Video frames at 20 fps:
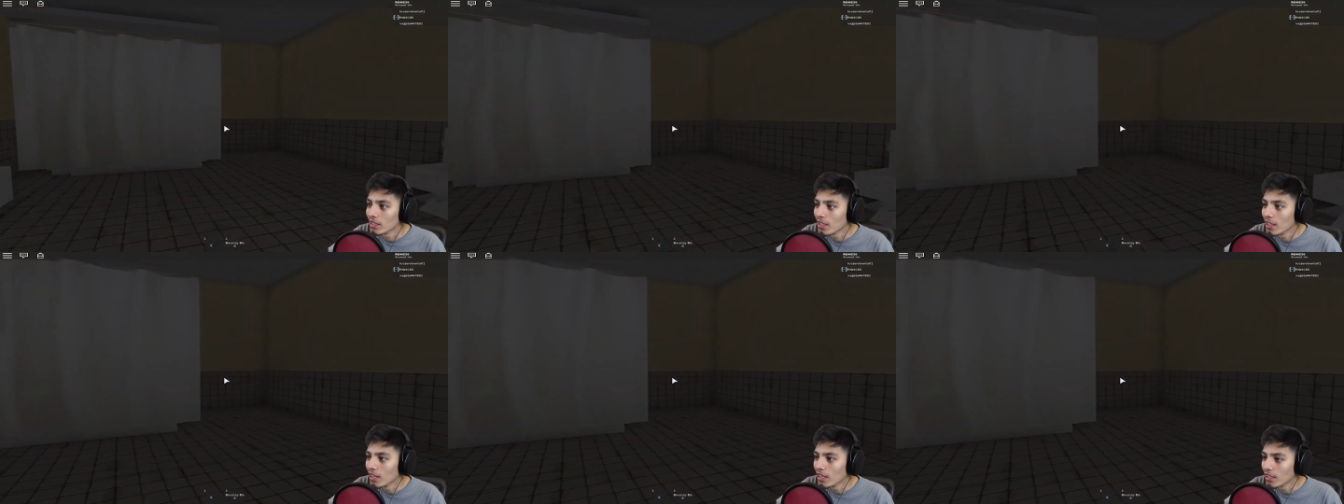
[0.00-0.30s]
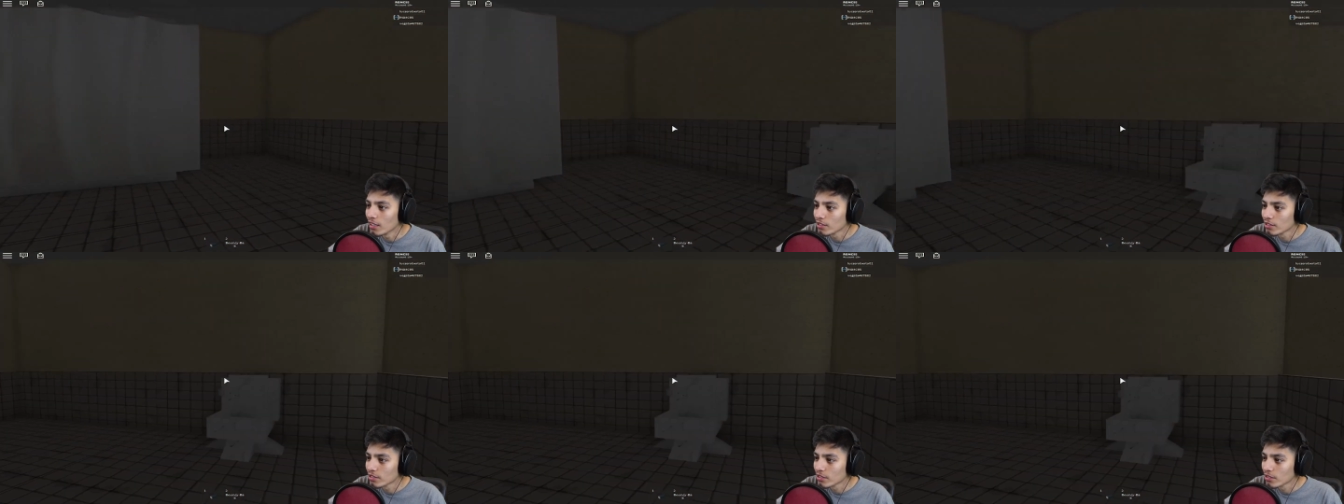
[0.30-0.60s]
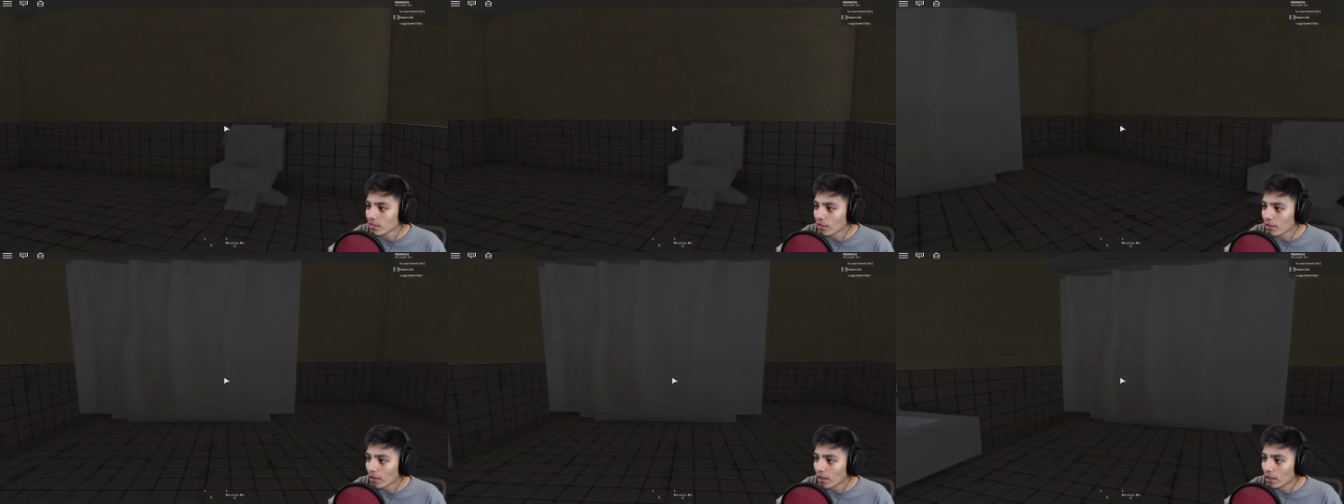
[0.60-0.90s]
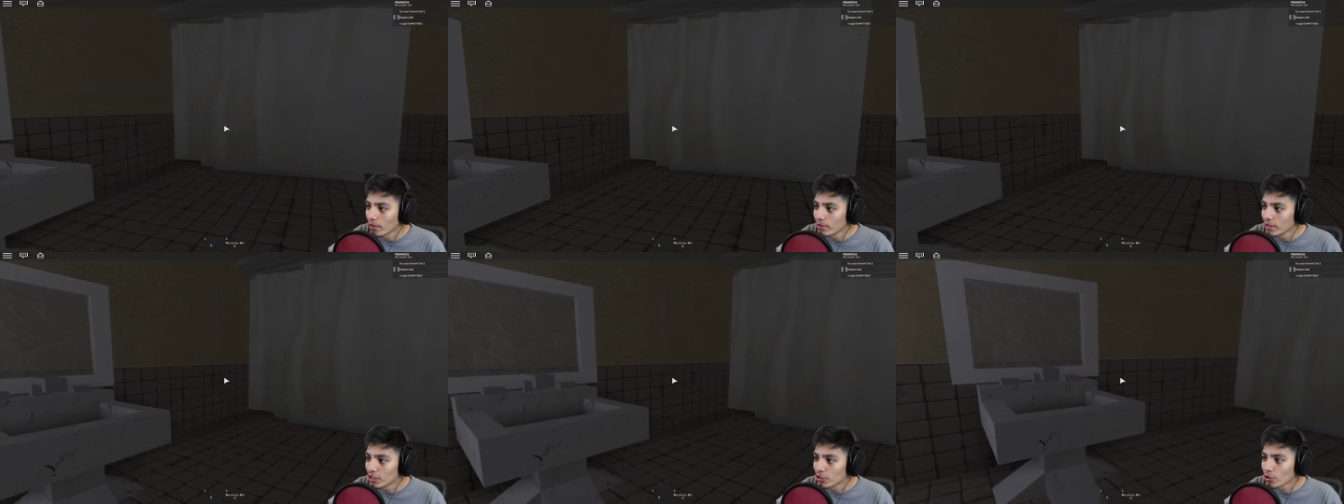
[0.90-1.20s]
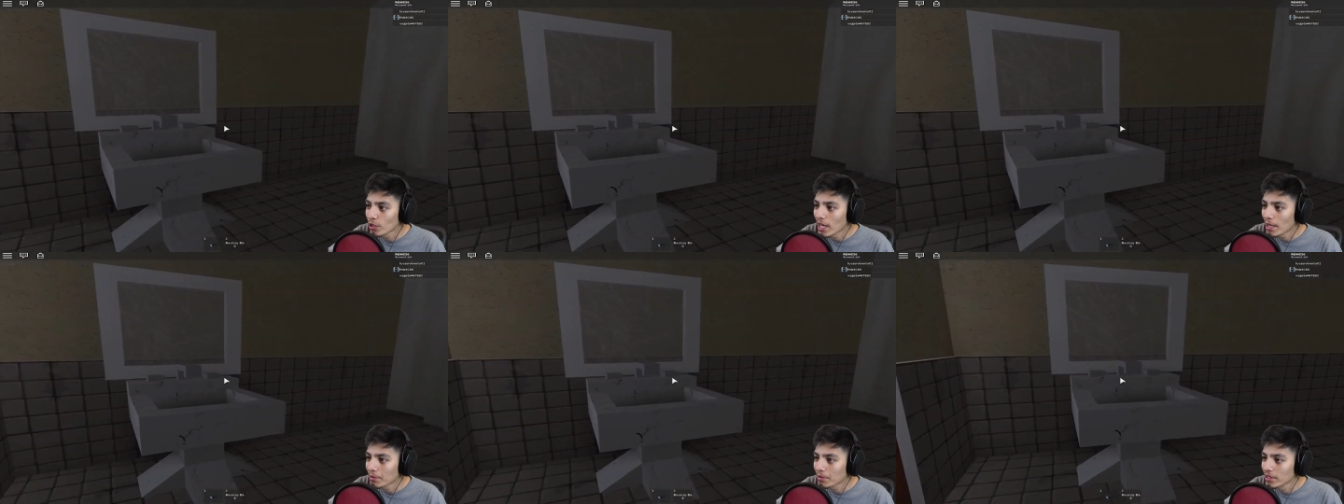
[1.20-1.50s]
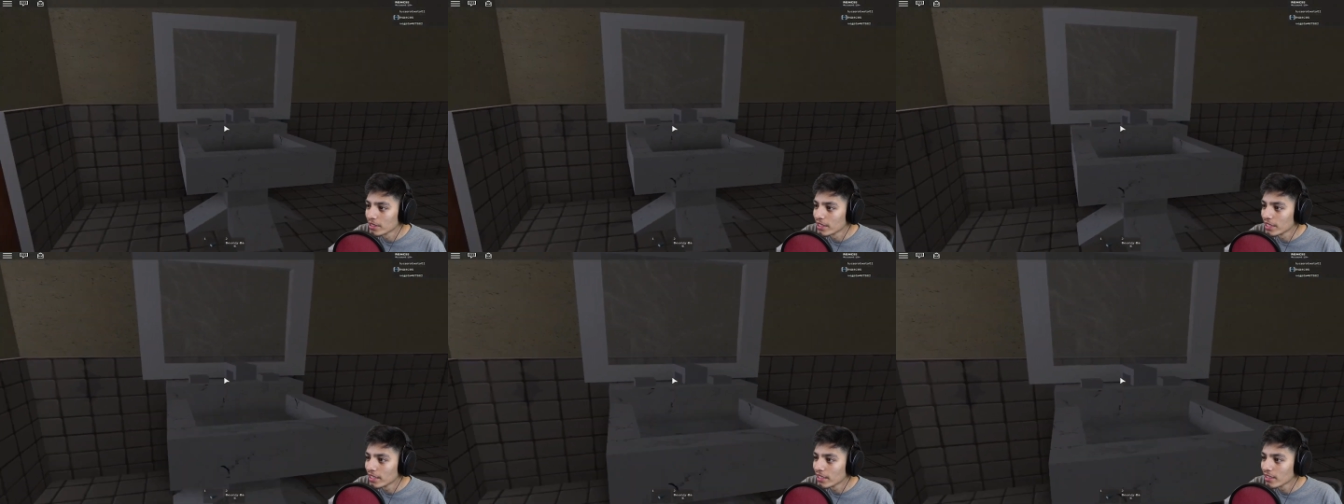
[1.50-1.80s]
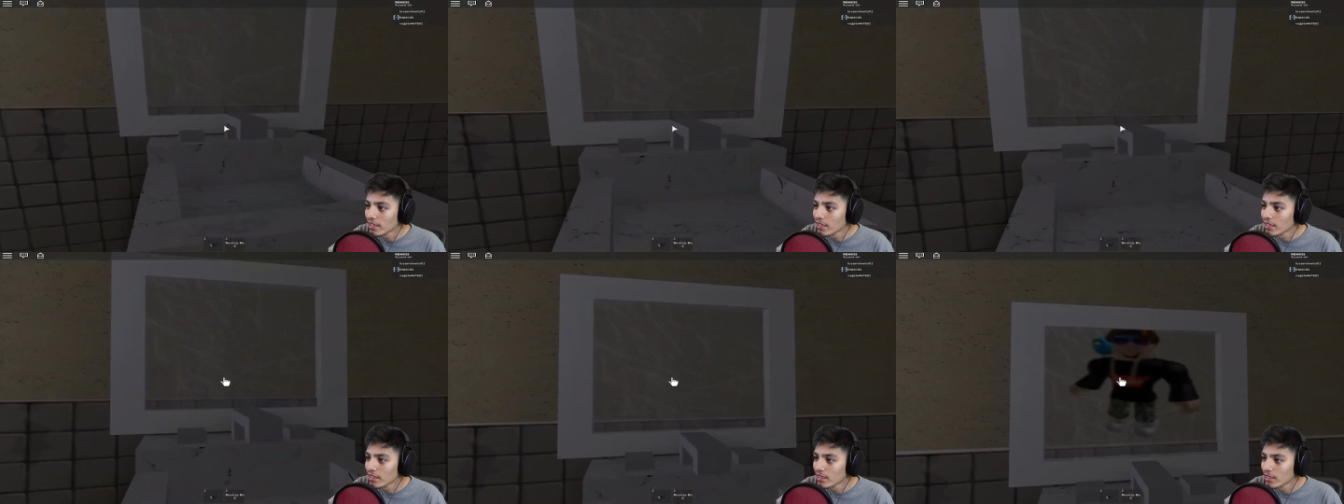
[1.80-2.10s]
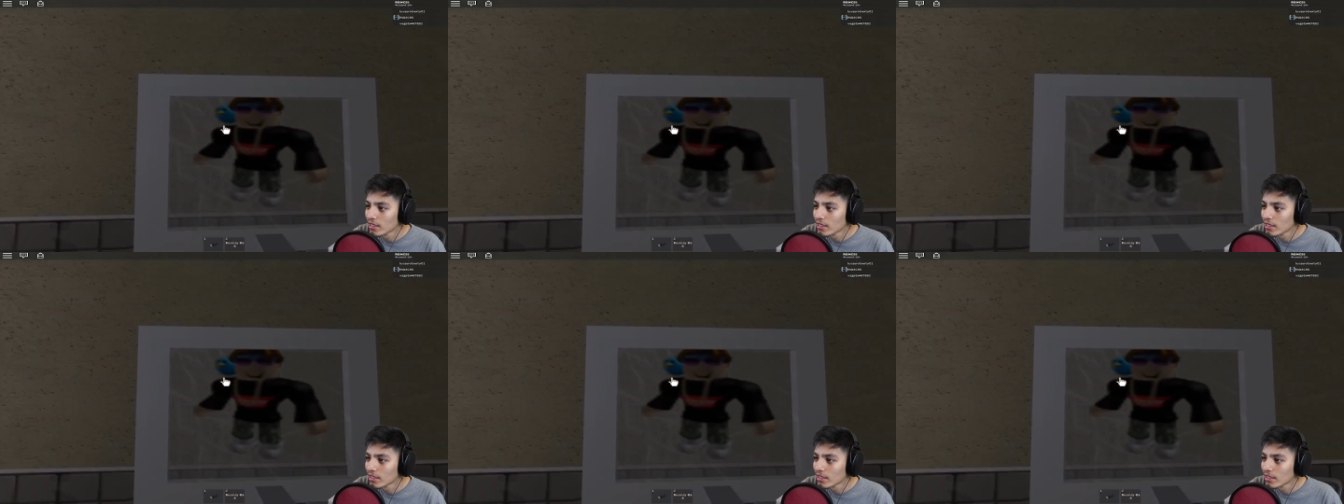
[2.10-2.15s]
god. Are we trapped in here?